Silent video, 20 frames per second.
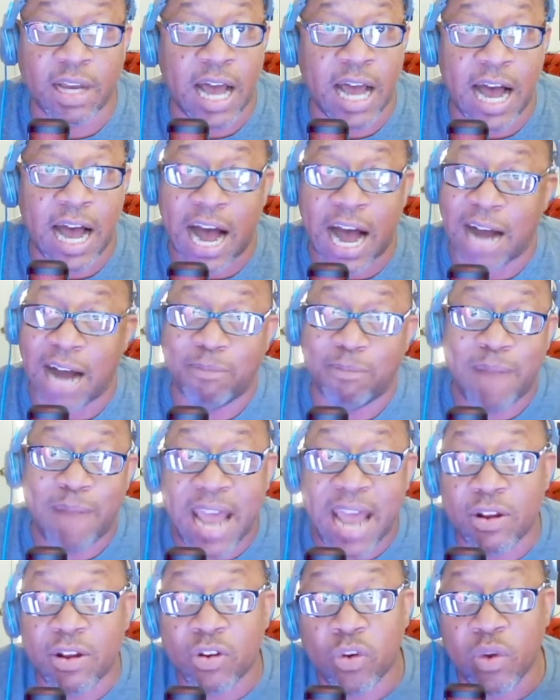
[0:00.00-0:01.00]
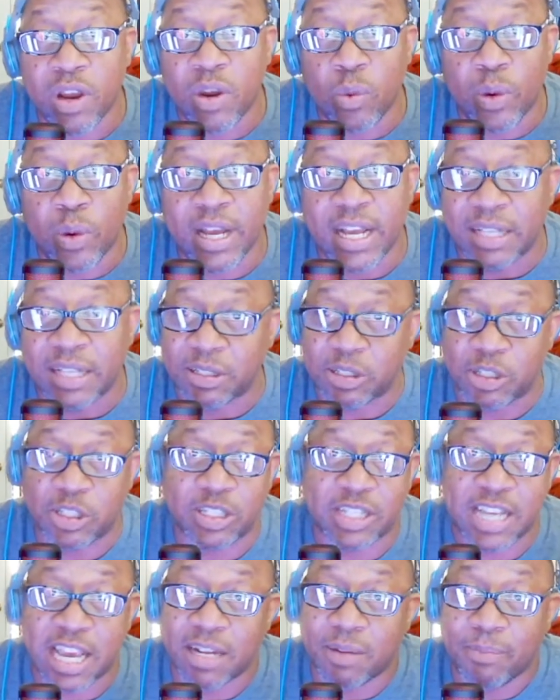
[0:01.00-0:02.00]
I might agree with and
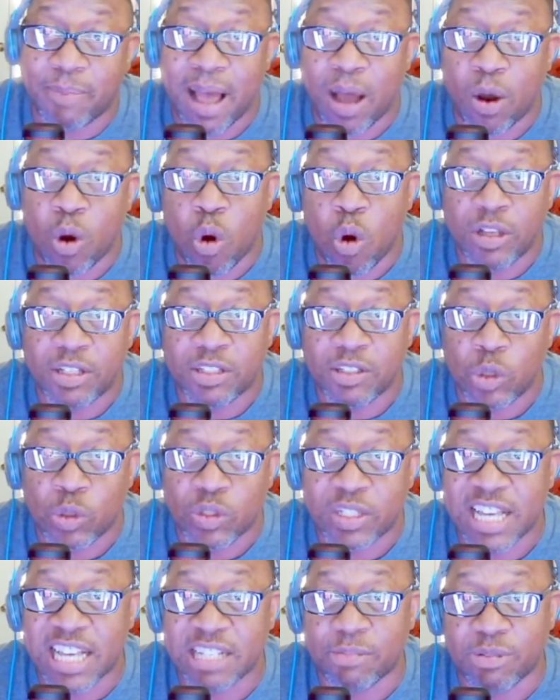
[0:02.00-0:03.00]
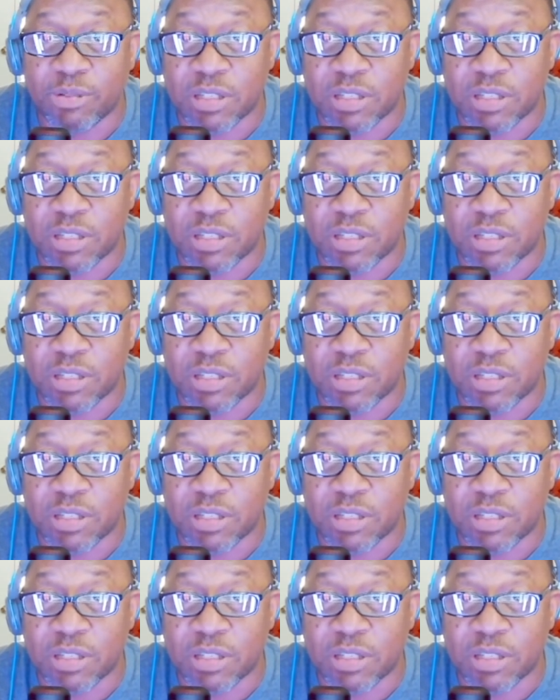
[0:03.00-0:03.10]
said some